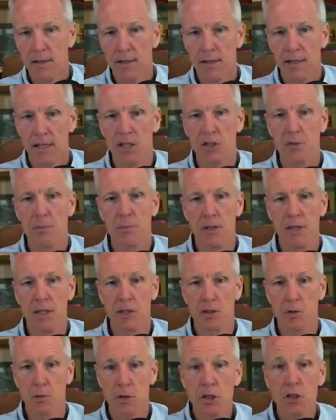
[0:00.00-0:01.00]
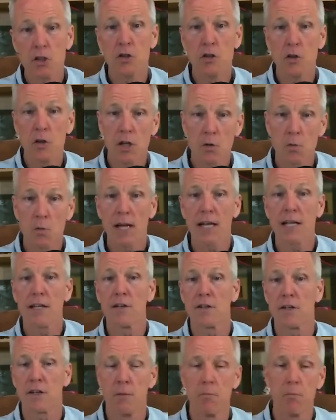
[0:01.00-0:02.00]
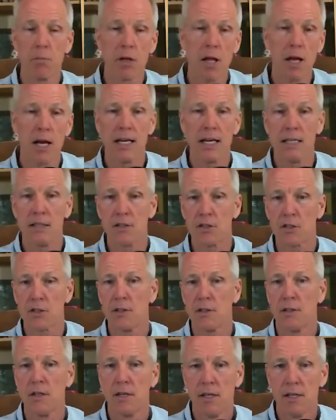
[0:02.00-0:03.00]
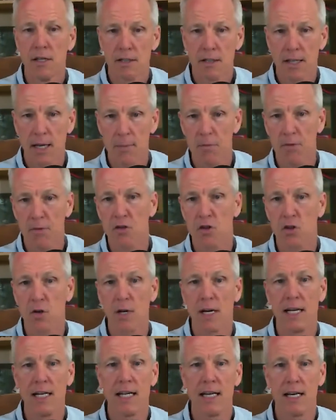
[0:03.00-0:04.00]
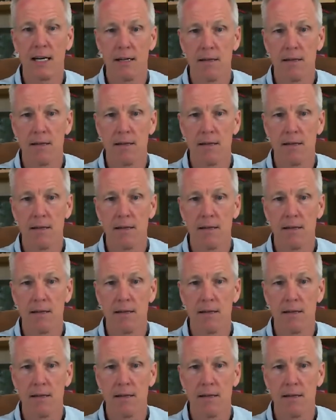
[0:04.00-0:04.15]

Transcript: experience, where you're doing regular compliance type of training.